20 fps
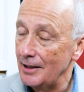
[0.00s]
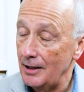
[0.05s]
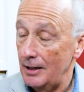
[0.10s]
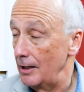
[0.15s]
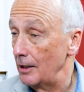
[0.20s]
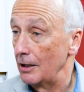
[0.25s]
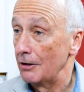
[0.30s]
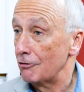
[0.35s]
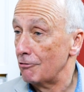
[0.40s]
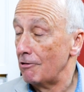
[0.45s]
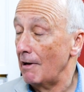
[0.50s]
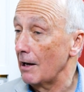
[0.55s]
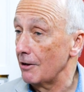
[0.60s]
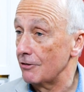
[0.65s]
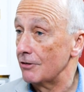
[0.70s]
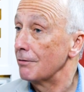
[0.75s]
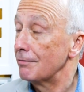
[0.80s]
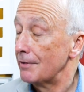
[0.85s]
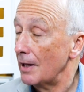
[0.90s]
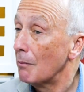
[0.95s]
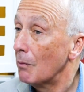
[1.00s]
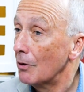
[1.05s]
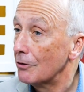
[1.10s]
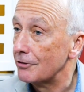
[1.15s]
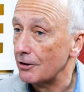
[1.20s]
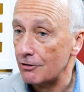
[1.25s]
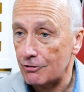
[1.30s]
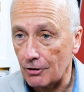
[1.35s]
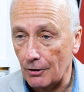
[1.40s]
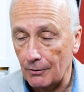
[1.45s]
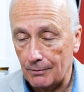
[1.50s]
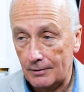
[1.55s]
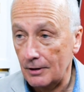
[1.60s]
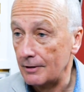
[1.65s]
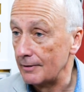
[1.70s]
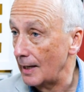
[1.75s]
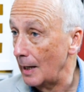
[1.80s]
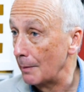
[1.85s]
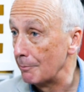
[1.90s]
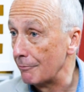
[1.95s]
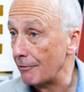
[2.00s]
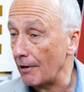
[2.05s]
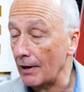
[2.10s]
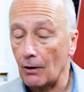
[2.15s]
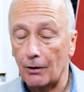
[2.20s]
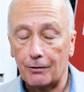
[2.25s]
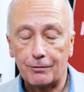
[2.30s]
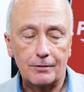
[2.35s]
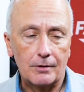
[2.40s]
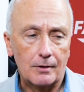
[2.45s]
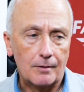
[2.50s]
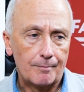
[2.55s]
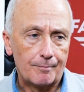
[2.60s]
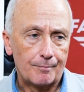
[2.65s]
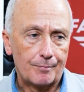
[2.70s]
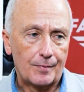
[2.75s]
in its tracks if they wanted to. It didn't happen very often.